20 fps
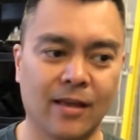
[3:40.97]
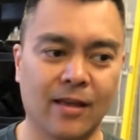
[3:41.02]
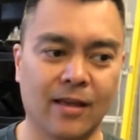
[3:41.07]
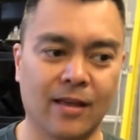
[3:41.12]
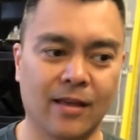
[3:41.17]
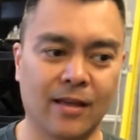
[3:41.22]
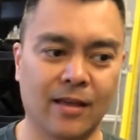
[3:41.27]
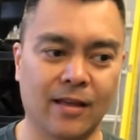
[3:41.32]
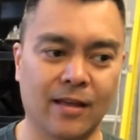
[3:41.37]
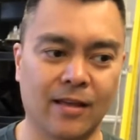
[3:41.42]

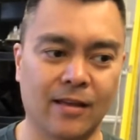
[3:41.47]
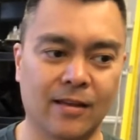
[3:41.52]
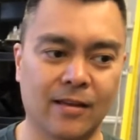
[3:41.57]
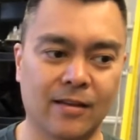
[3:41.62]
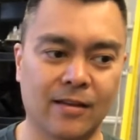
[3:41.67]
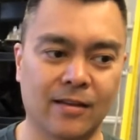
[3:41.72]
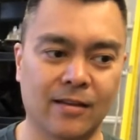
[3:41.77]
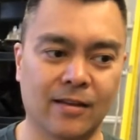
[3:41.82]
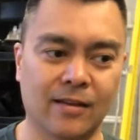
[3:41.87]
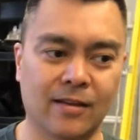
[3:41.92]

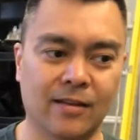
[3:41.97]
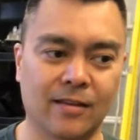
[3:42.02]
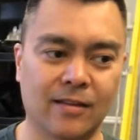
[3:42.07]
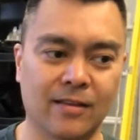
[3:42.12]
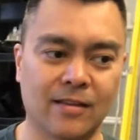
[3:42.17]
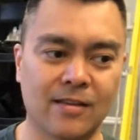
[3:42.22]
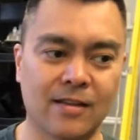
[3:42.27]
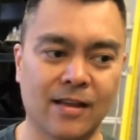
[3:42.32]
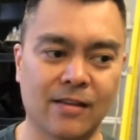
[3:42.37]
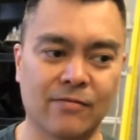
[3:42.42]
and
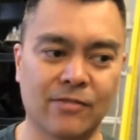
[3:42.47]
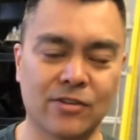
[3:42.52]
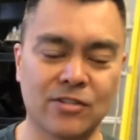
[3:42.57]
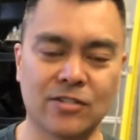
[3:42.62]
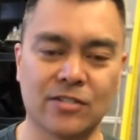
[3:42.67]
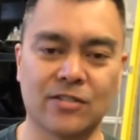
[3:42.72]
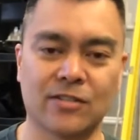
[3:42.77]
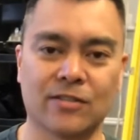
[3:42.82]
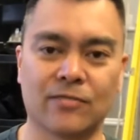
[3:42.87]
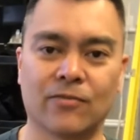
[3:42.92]
the night
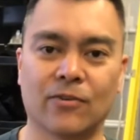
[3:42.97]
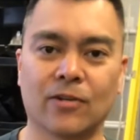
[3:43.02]
vision is